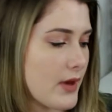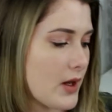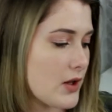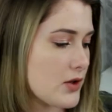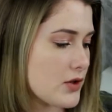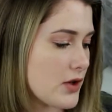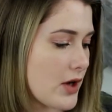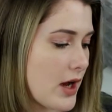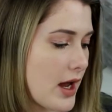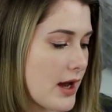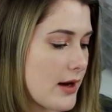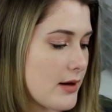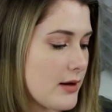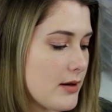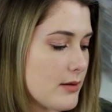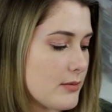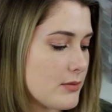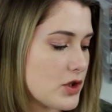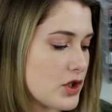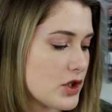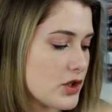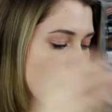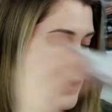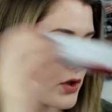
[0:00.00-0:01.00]
So I am
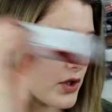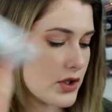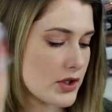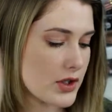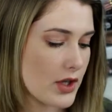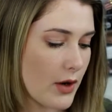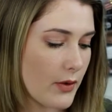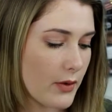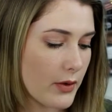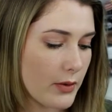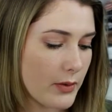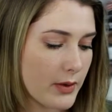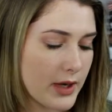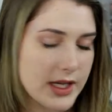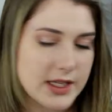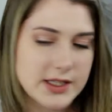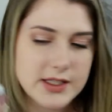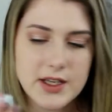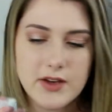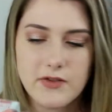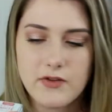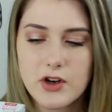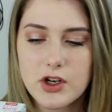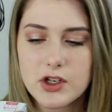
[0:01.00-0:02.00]
just going to start with what I
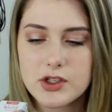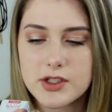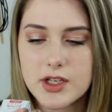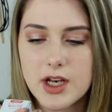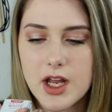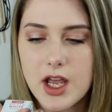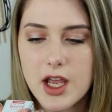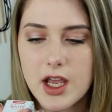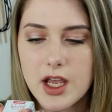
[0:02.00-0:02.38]
see first.